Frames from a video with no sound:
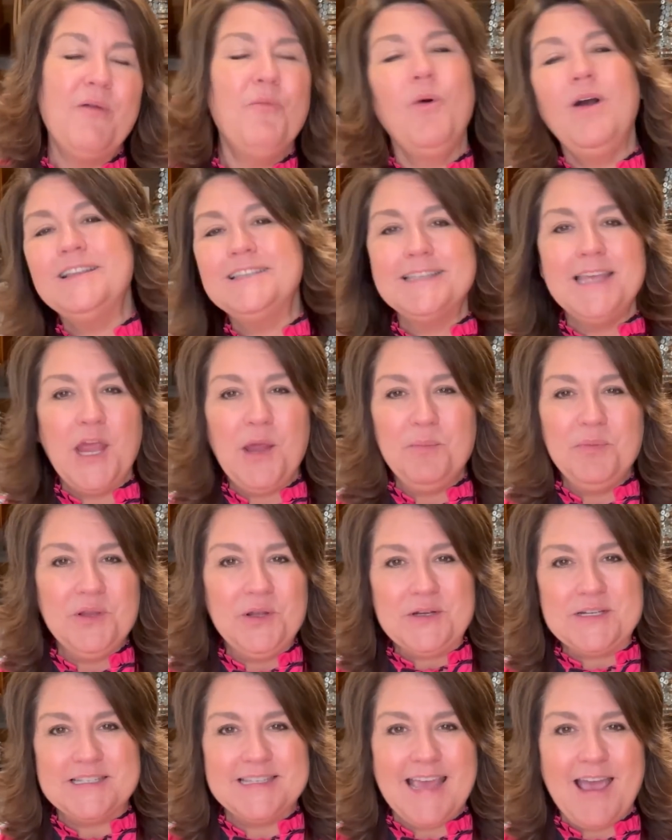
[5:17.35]
what
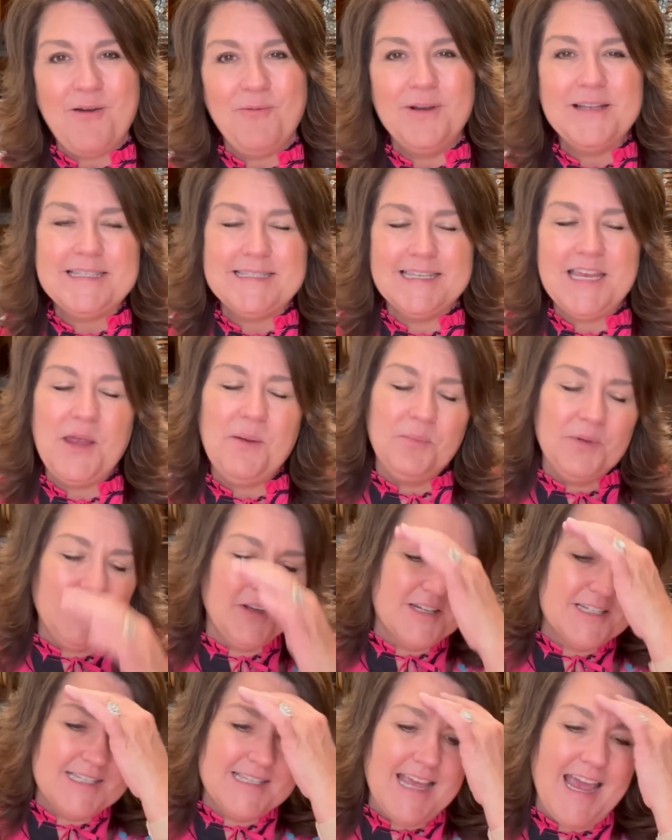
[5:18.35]
sampler is that? What
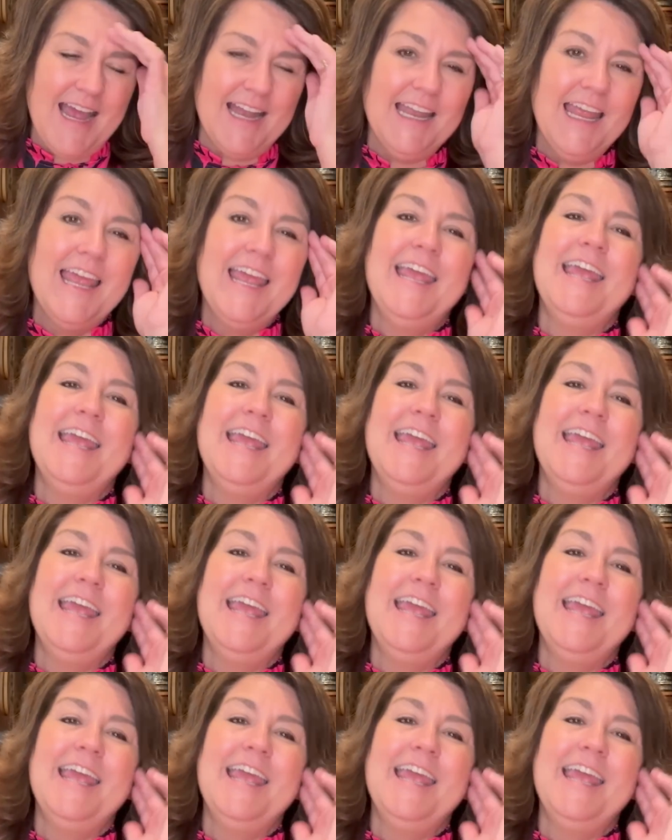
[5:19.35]
sampler is that?